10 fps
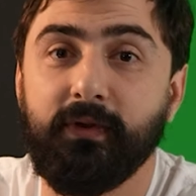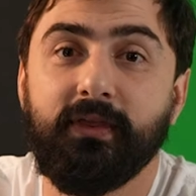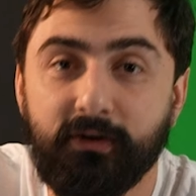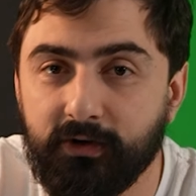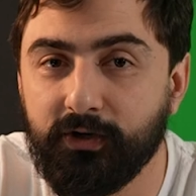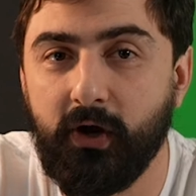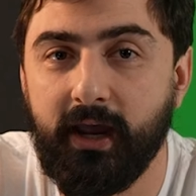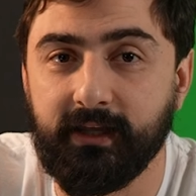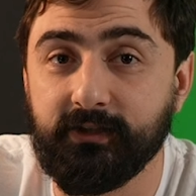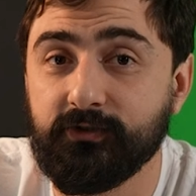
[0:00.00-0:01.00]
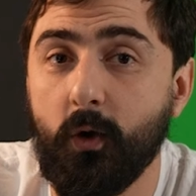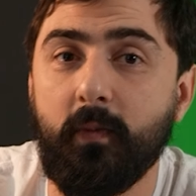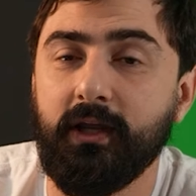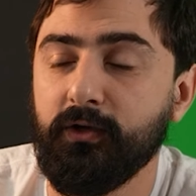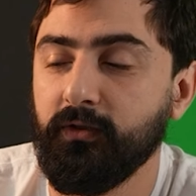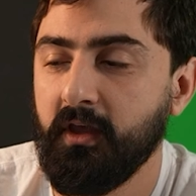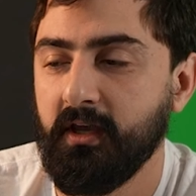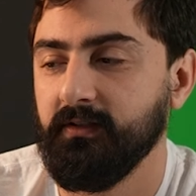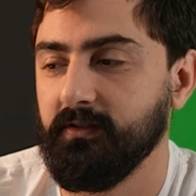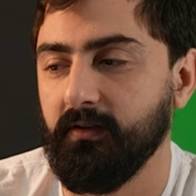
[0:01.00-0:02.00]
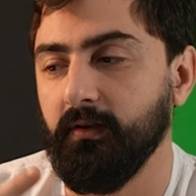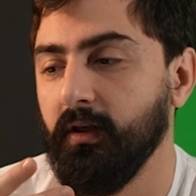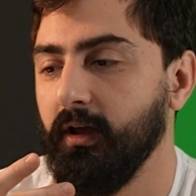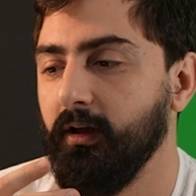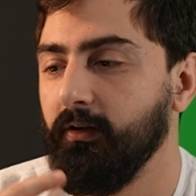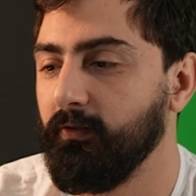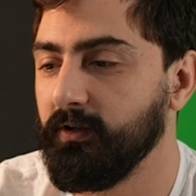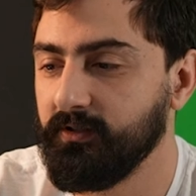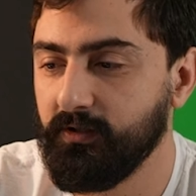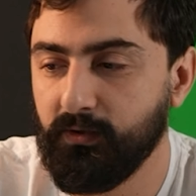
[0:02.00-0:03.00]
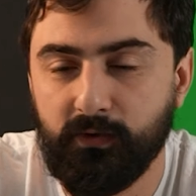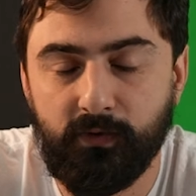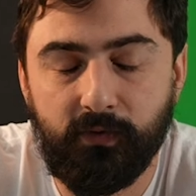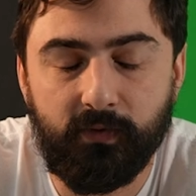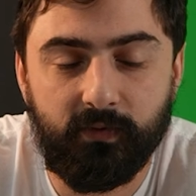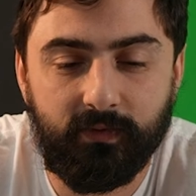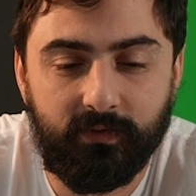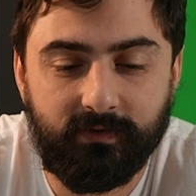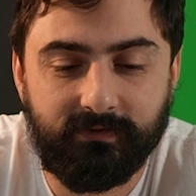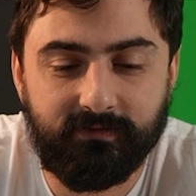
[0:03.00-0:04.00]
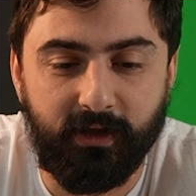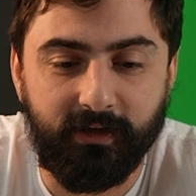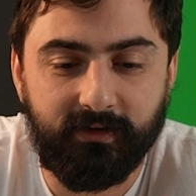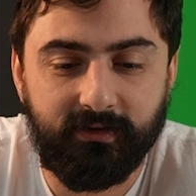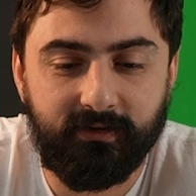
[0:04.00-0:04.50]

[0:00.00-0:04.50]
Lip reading: but they're creating so many good things, and for us to like